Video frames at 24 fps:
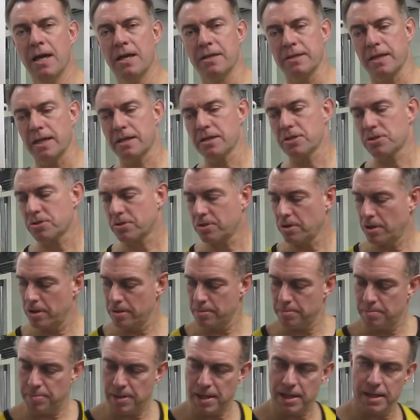That is
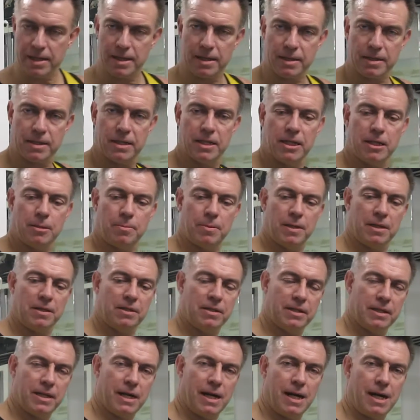done by
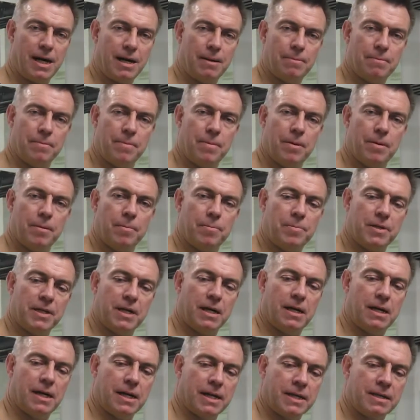keeping the arm
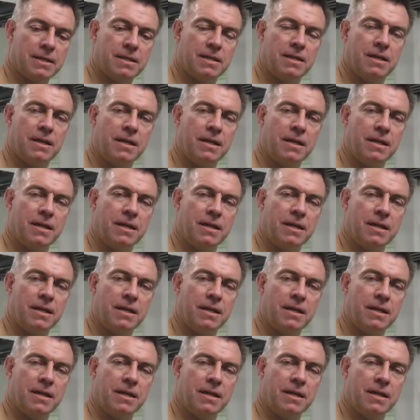behind